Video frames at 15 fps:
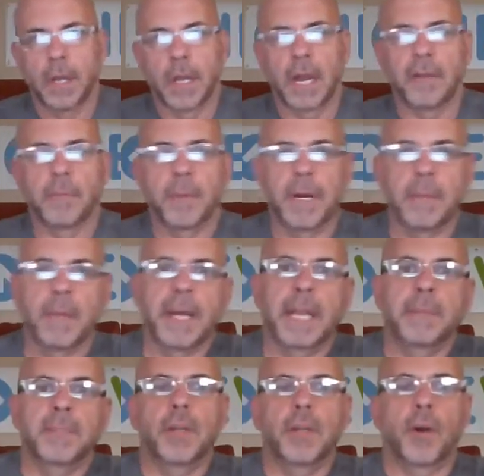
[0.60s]
Hey everybody, my
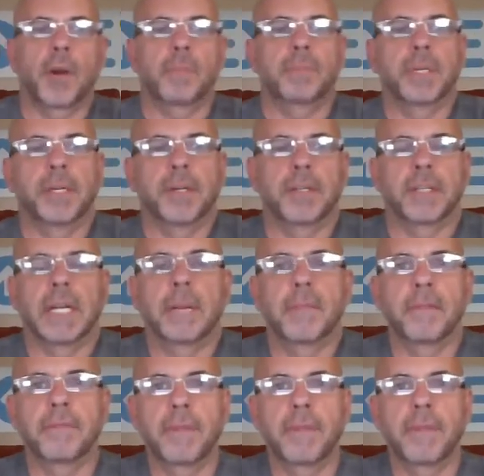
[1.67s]
name's Derek Peterson. I'm the